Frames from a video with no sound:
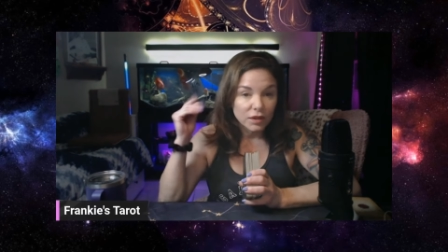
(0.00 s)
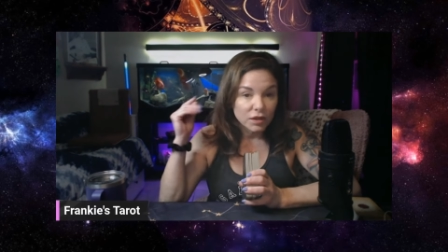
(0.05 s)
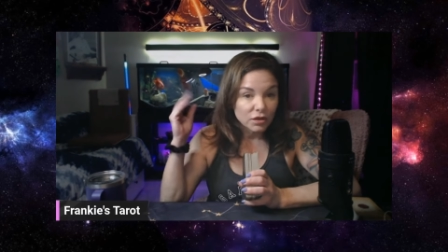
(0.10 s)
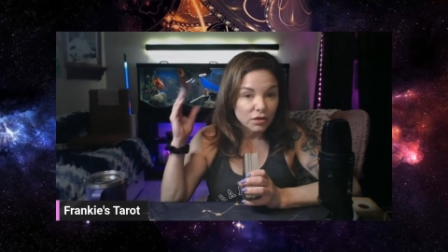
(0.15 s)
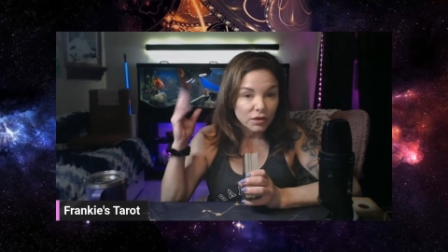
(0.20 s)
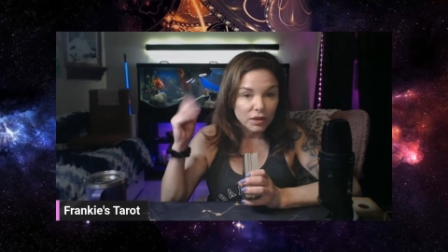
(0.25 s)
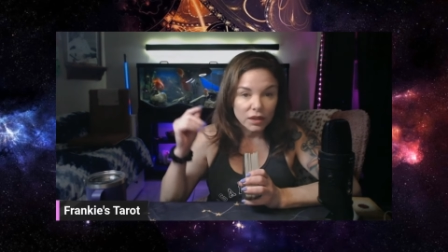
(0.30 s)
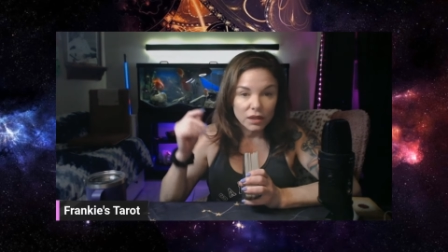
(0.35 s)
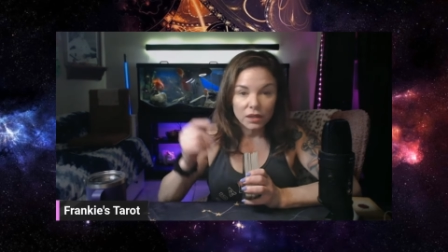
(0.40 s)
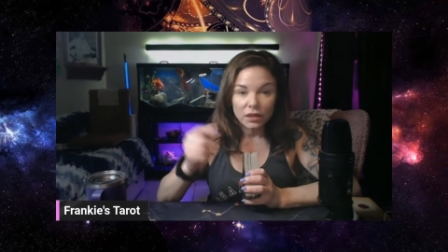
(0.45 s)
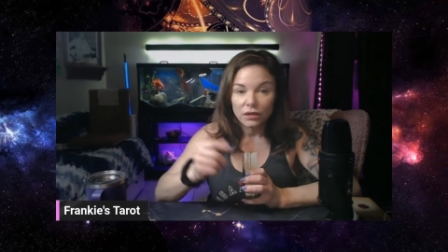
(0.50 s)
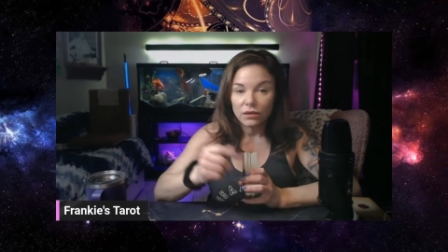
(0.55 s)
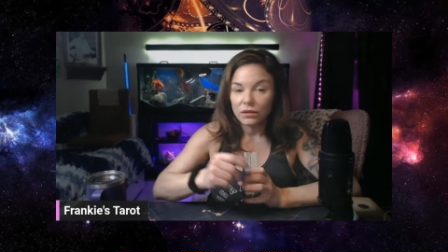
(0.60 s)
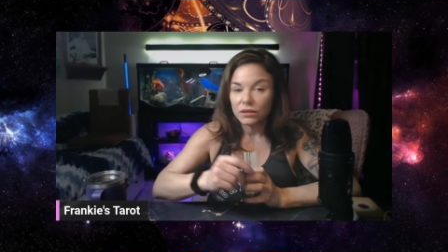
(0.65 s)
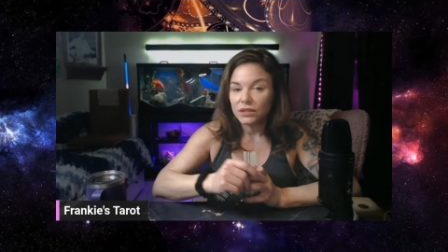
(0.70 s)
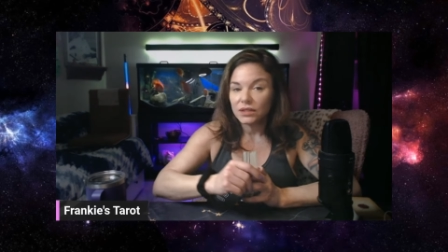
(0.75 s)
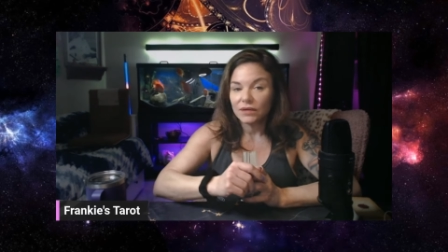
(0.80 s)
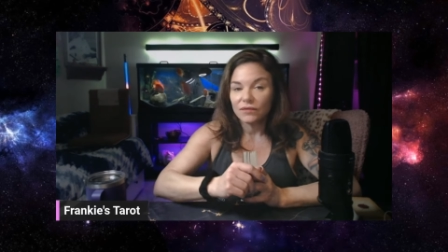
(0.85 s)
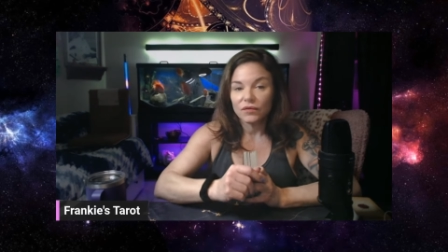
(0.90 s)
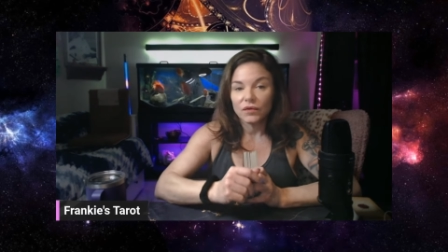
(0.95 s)
in your ear
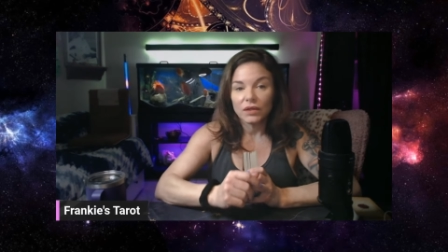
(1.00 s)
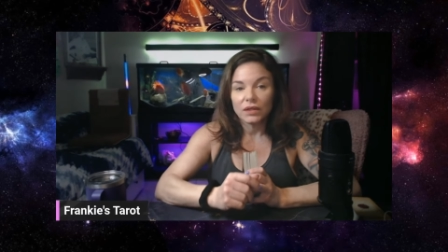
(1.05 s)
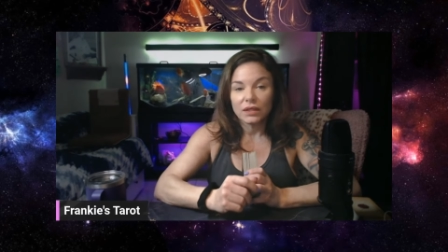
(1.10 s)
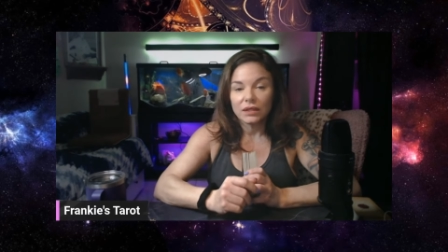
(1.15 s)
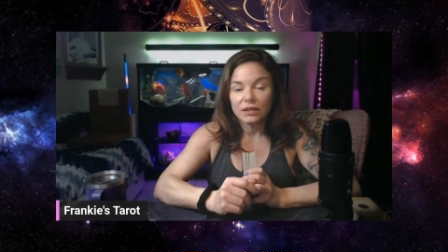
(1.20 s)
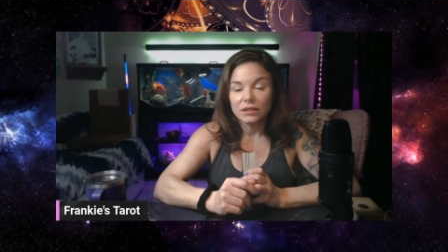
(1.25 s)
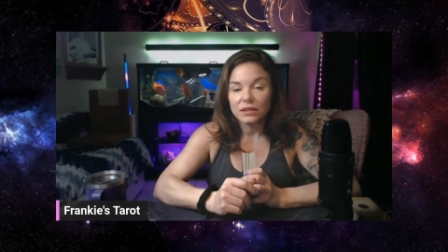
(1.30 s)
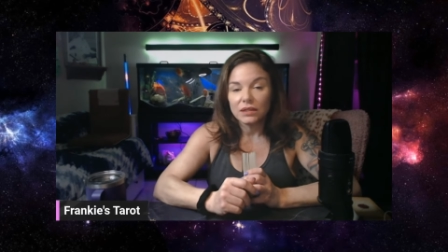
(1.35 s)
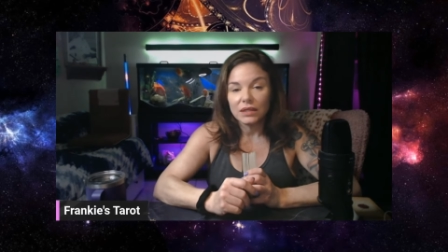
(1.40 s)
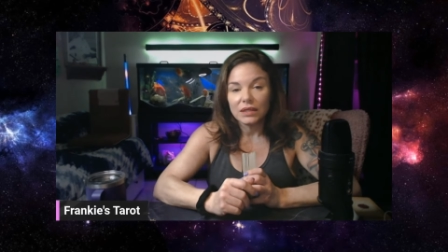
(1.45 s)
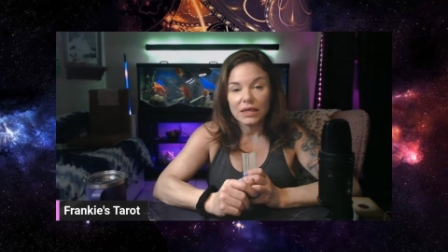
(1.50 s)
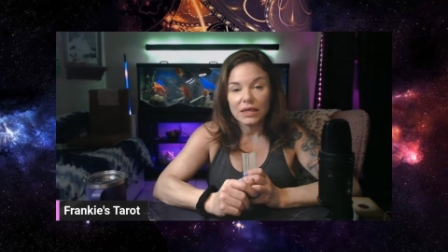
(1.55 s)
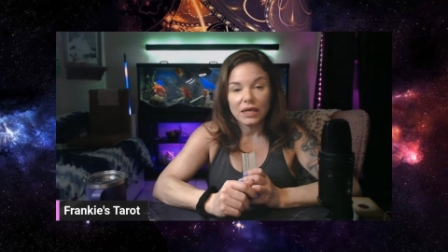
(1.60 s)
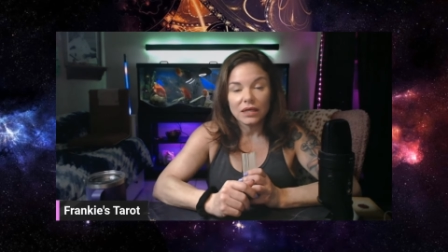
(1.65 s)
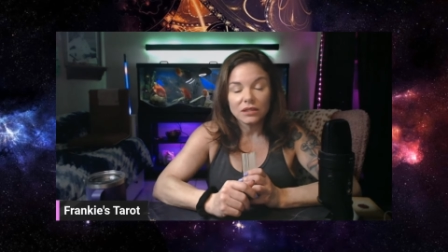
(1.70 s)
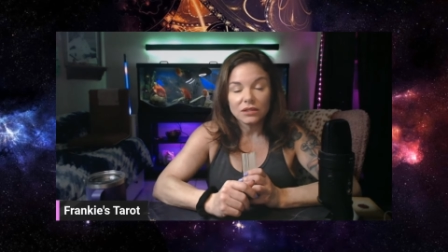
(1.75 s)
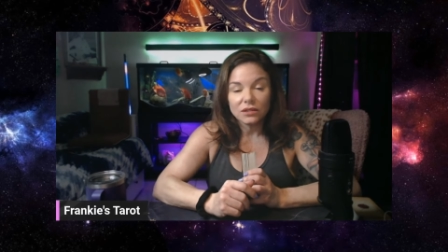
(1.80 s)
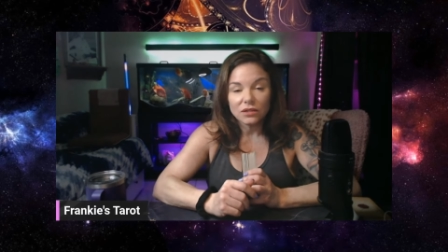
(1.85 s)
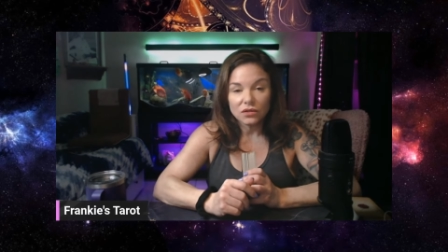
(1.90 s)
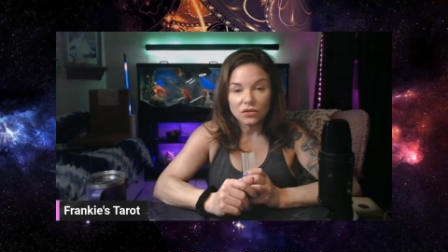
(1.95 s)
and stuff like this. And the
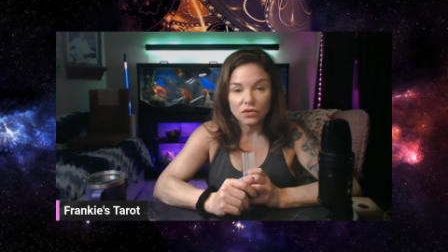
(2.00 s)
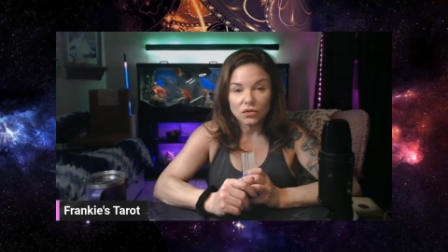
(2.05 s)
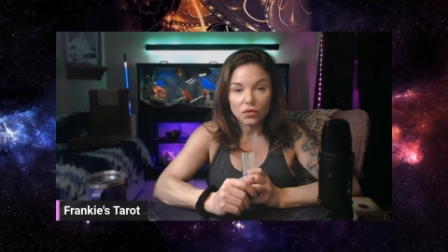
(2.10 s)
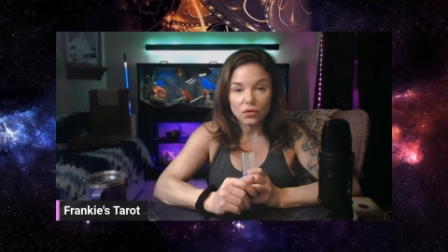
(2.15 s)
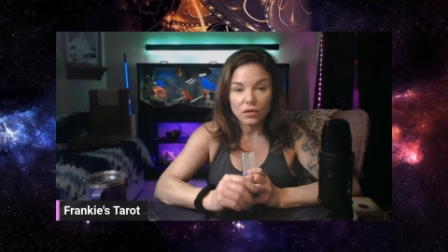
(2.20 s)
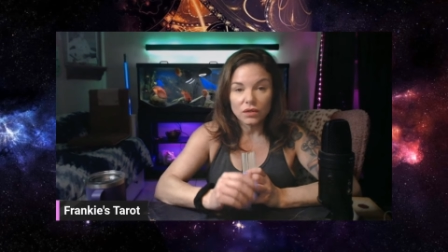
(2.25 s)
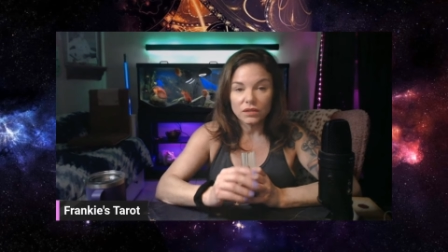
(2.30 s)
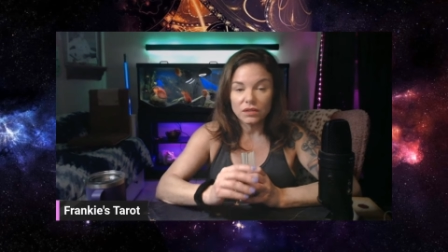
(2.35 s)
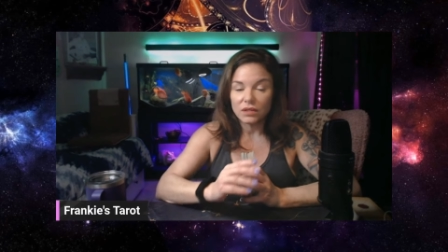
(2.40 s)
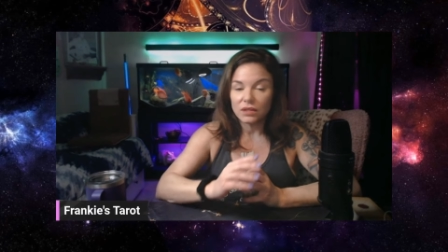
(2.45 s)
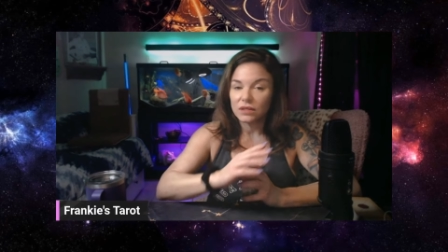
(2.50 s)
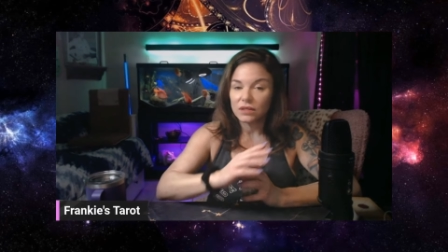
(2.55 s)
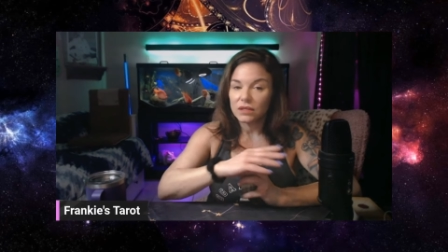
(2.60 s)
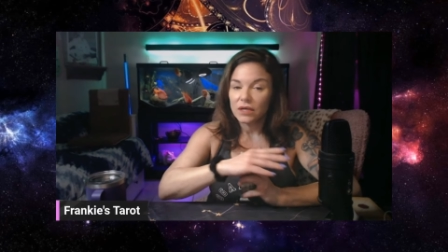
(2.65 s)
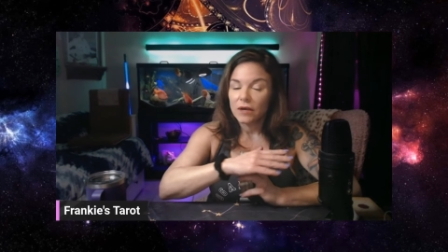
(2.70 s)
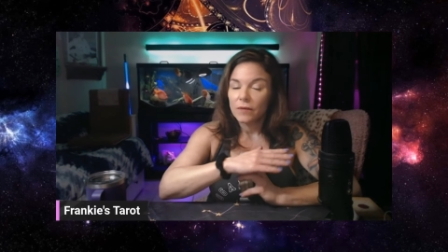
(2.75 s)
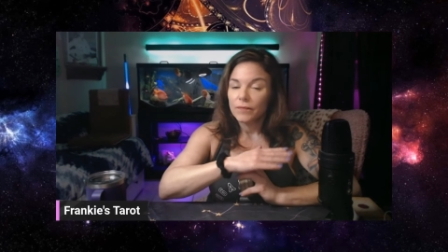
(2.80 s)
Ace of Swords is